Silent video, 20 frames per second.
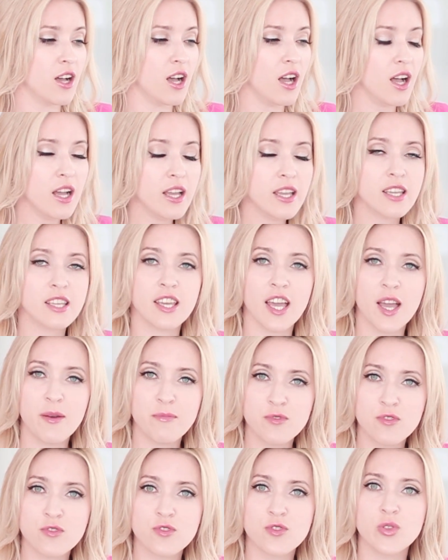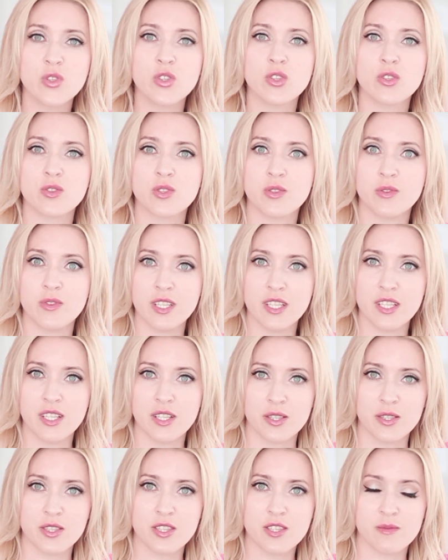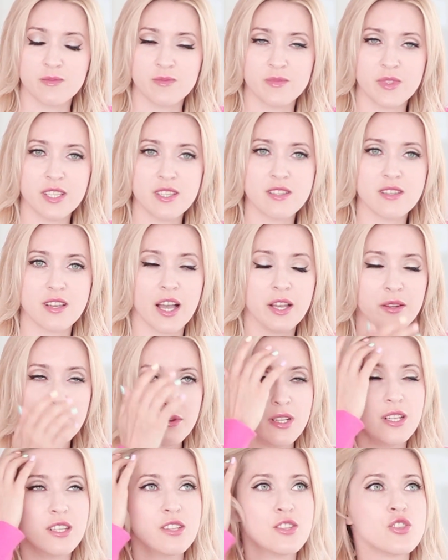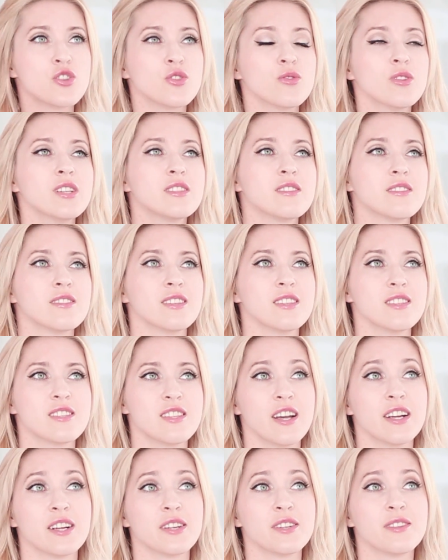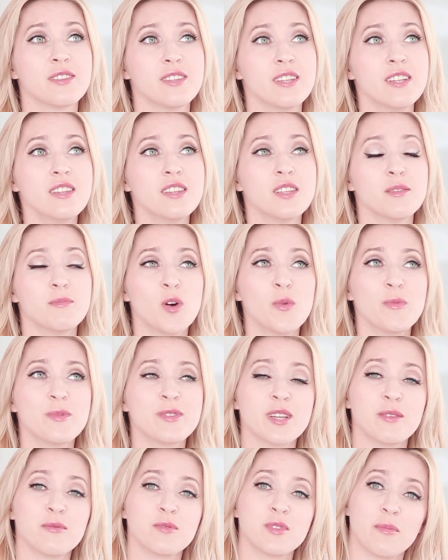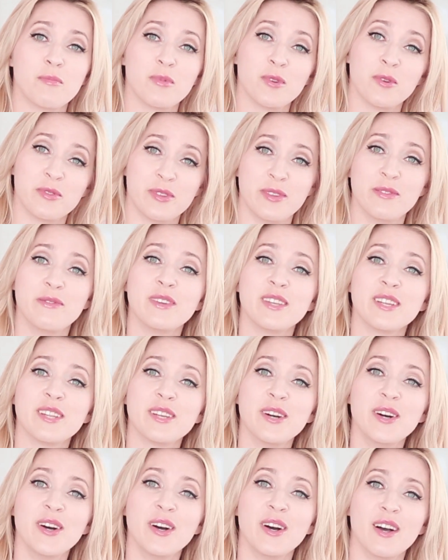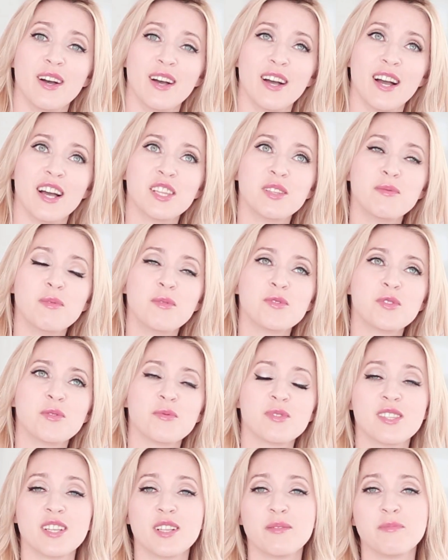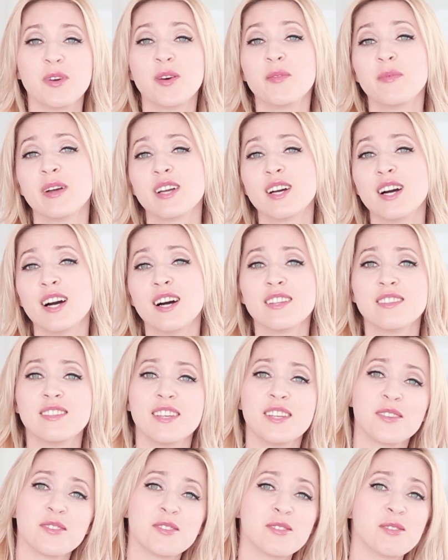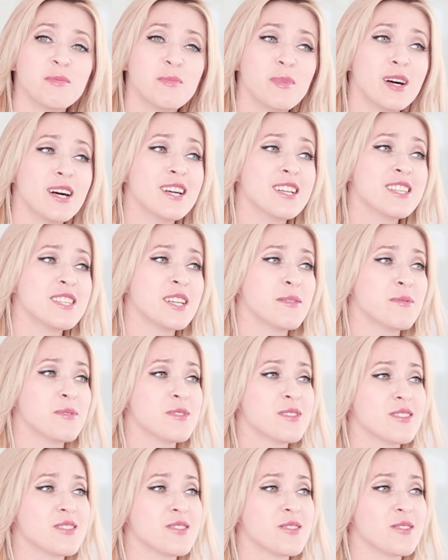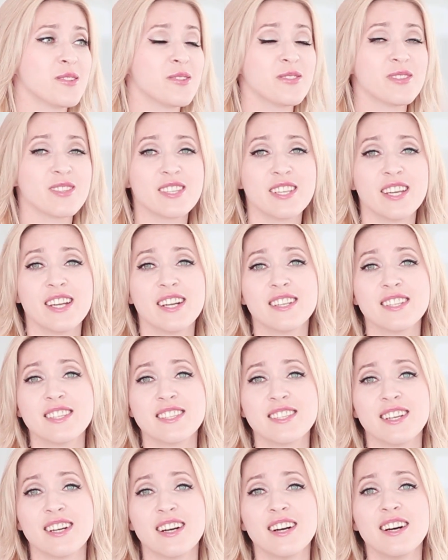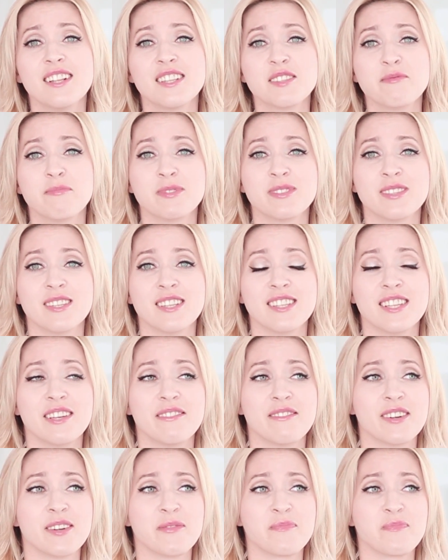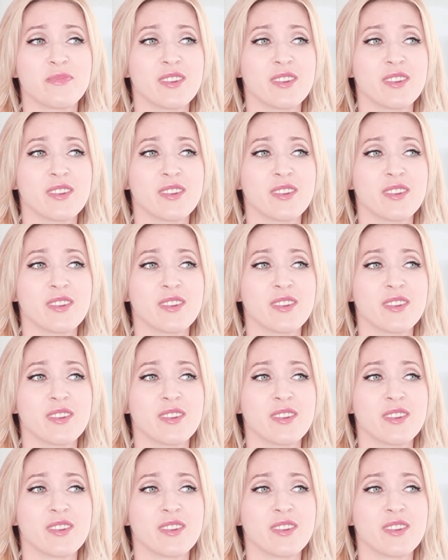I kept on doing those videos and I really enjoyed the entire thing. The moment I would upload the video and the moment you would tell me, oh my god, thank you so much, I wanted to learn these hairstyles but I never